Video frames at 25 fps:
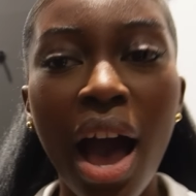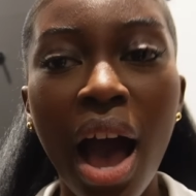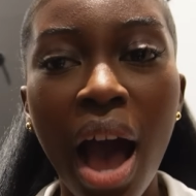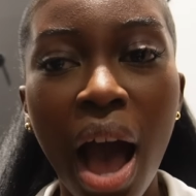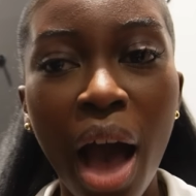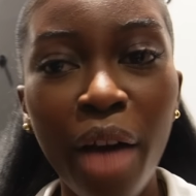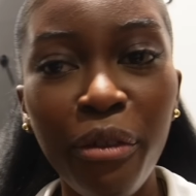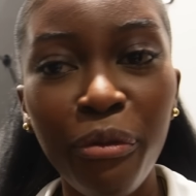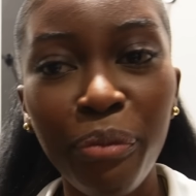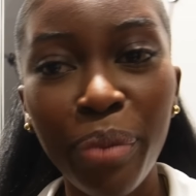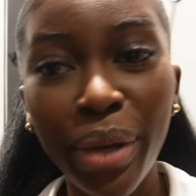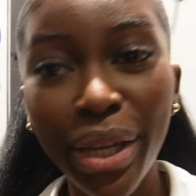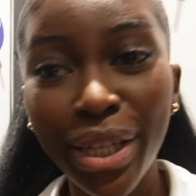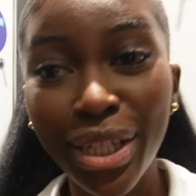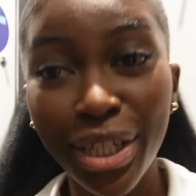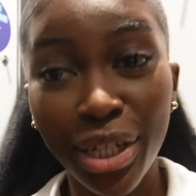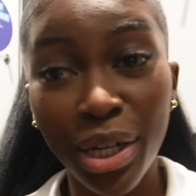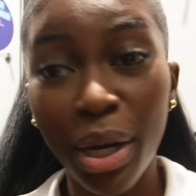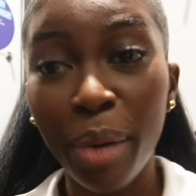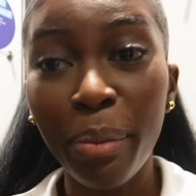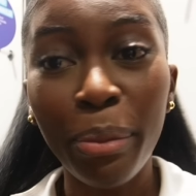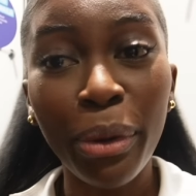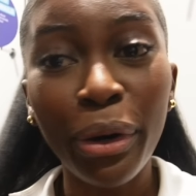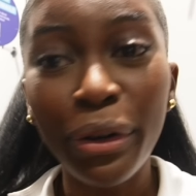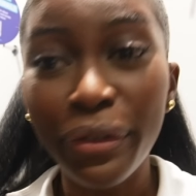I picked a
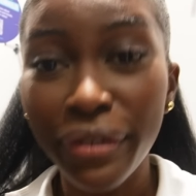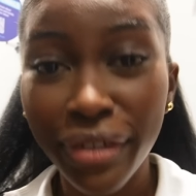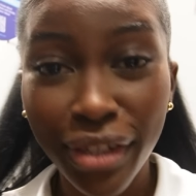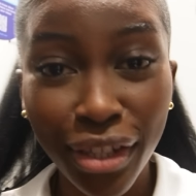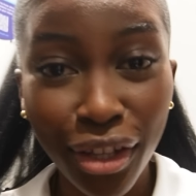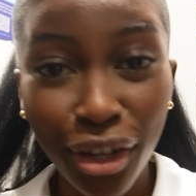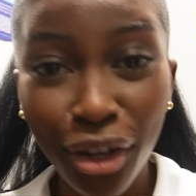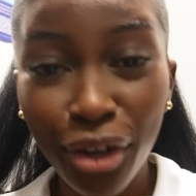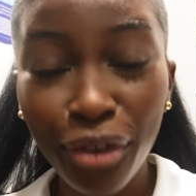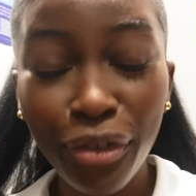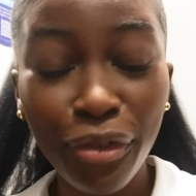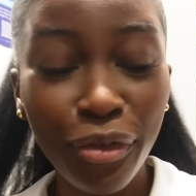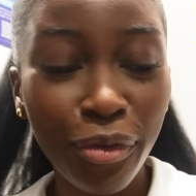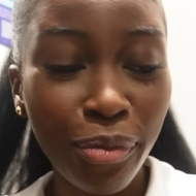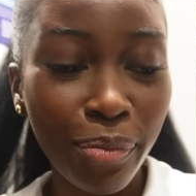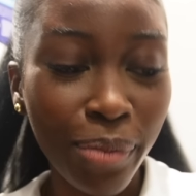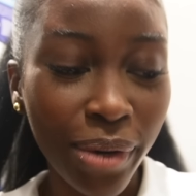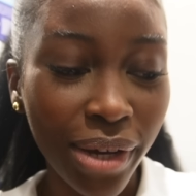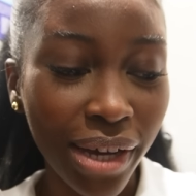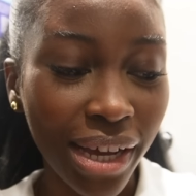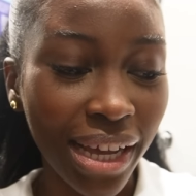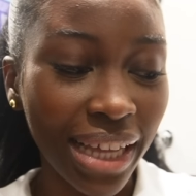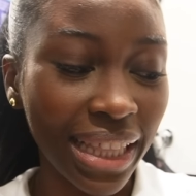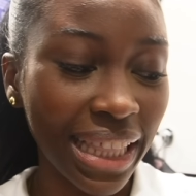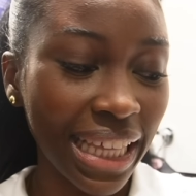number of stuff, but
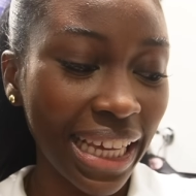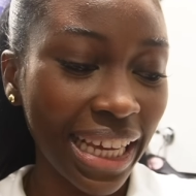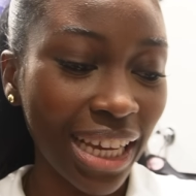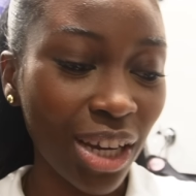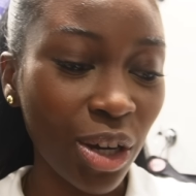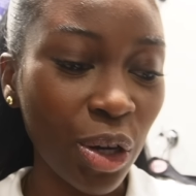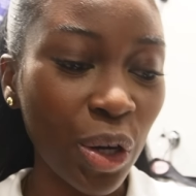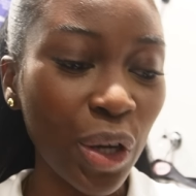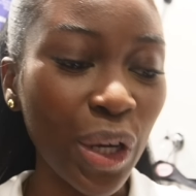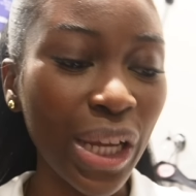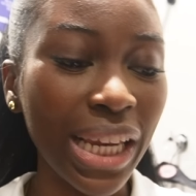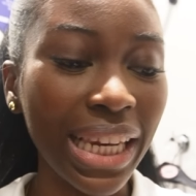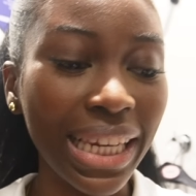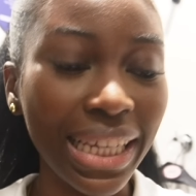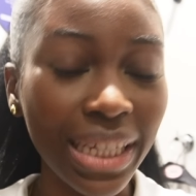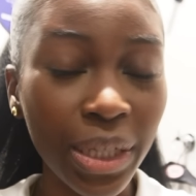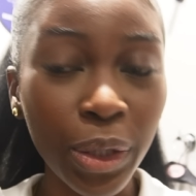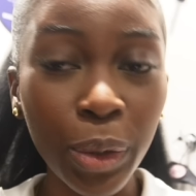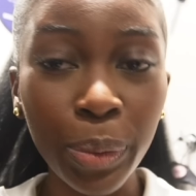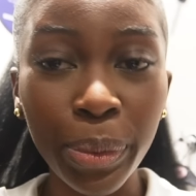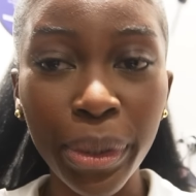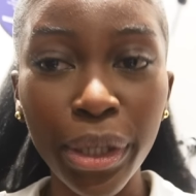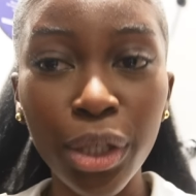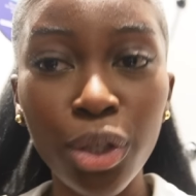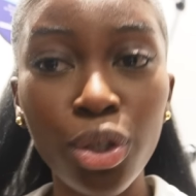I think I got a
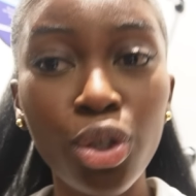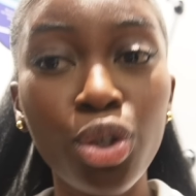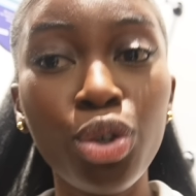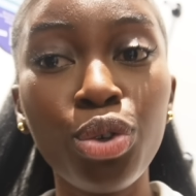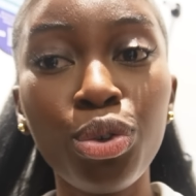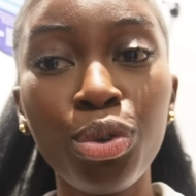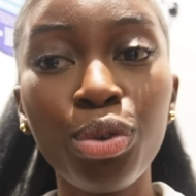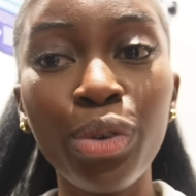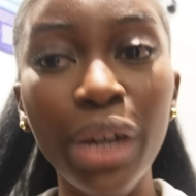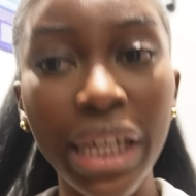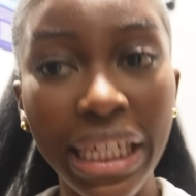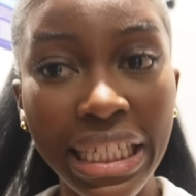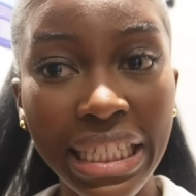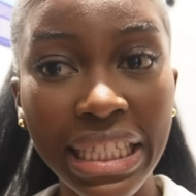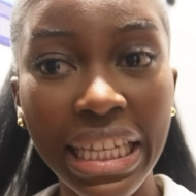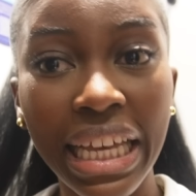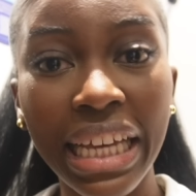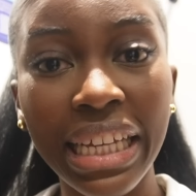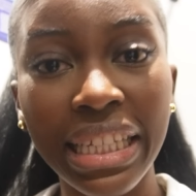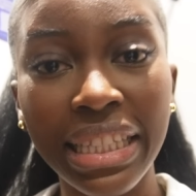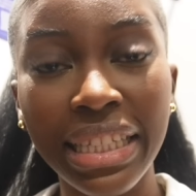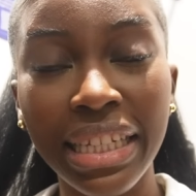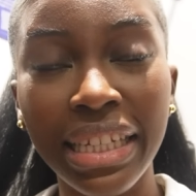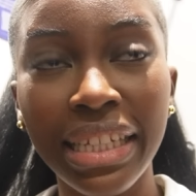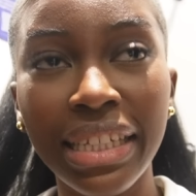little bit too
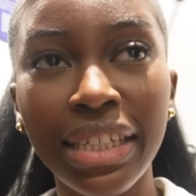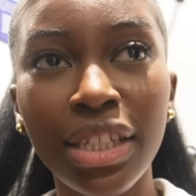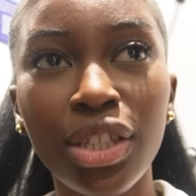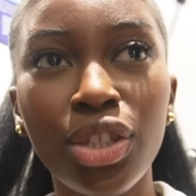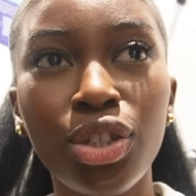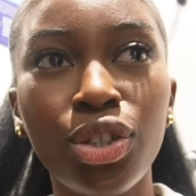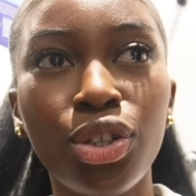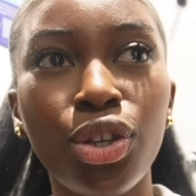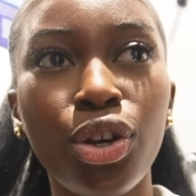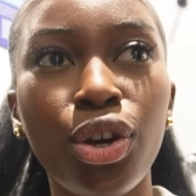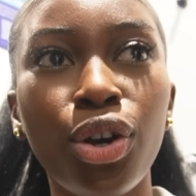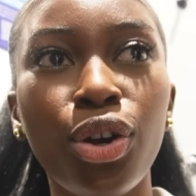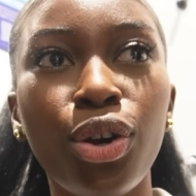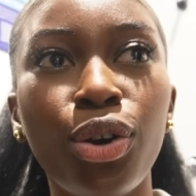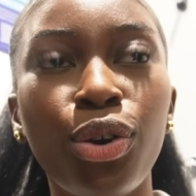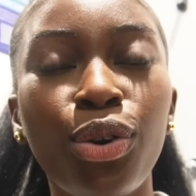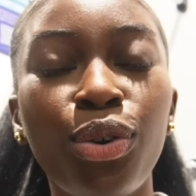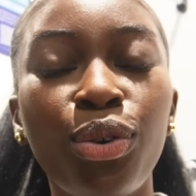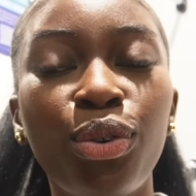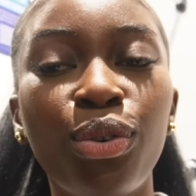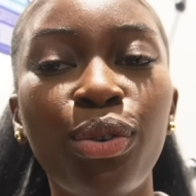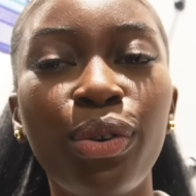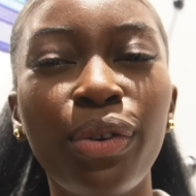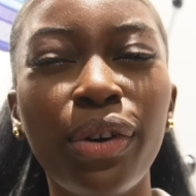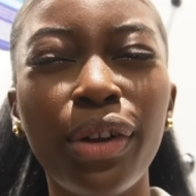excited,
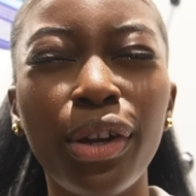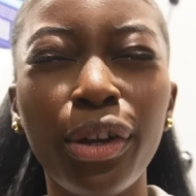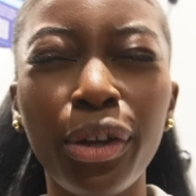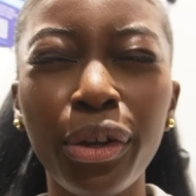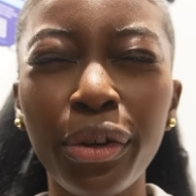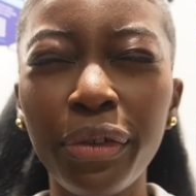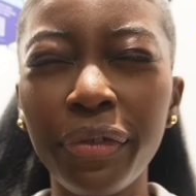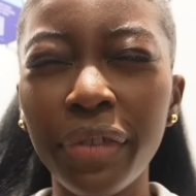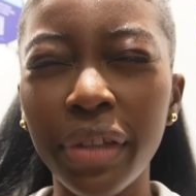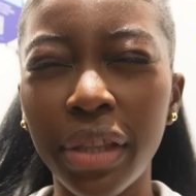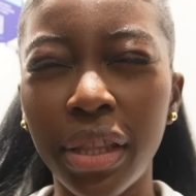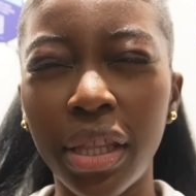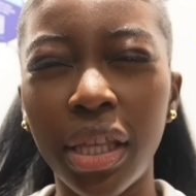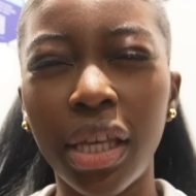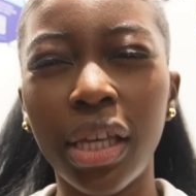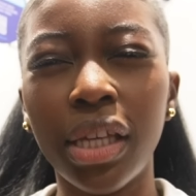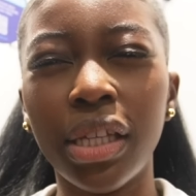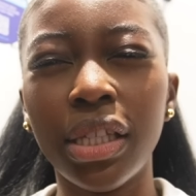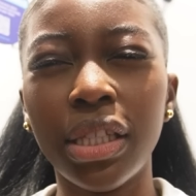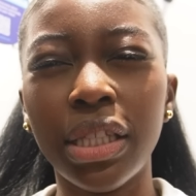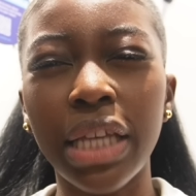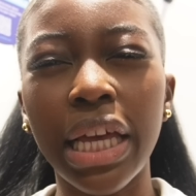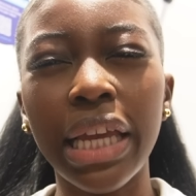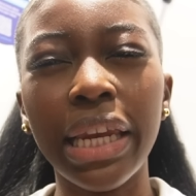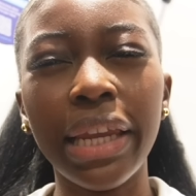so a lot of the things
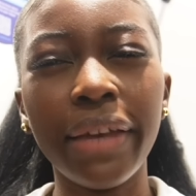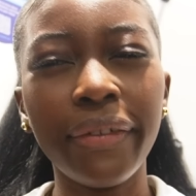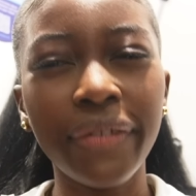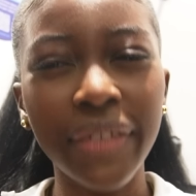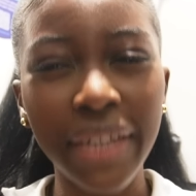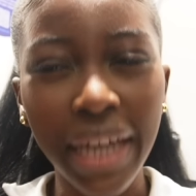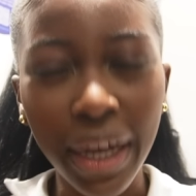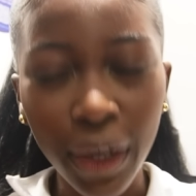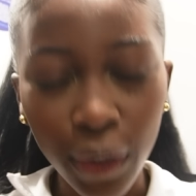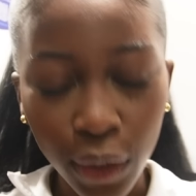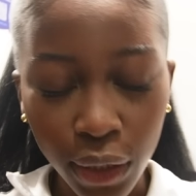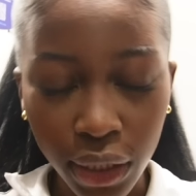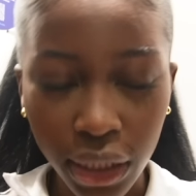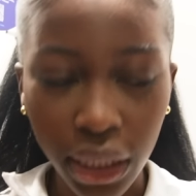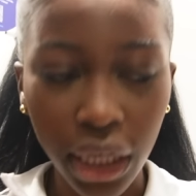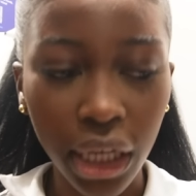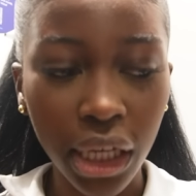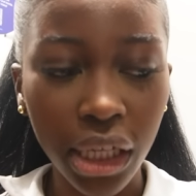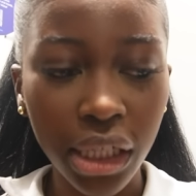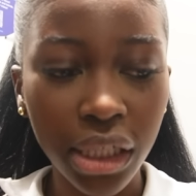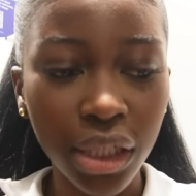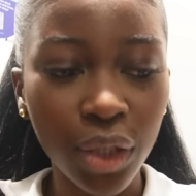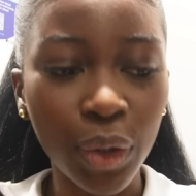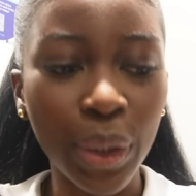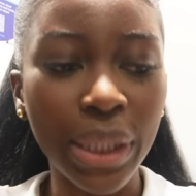I left
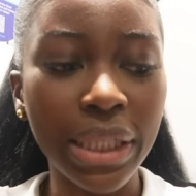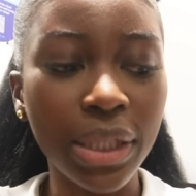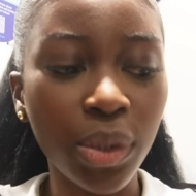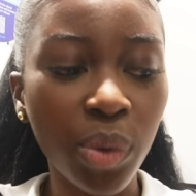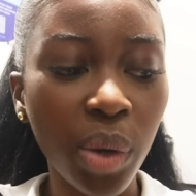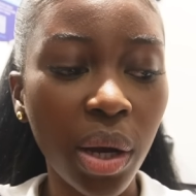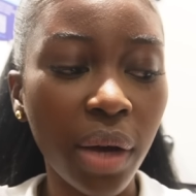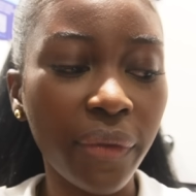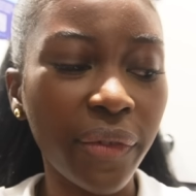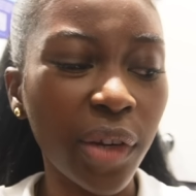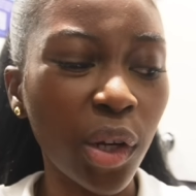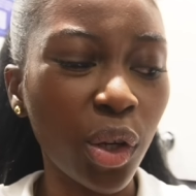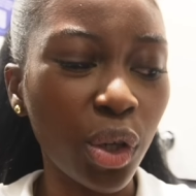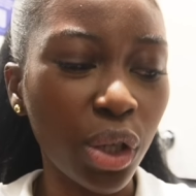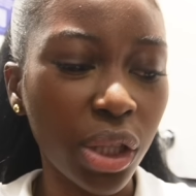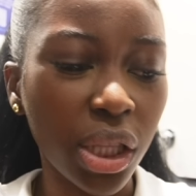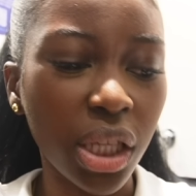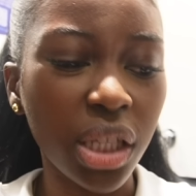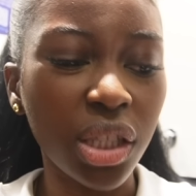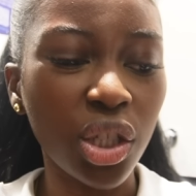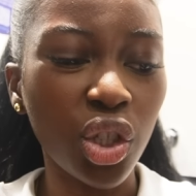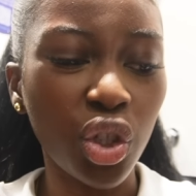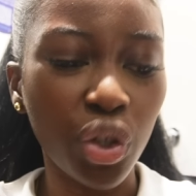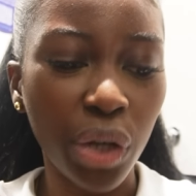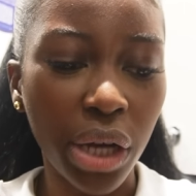outside, so I still have a lot of
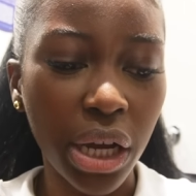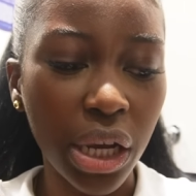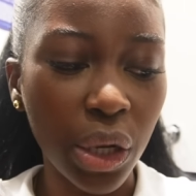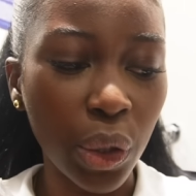things to try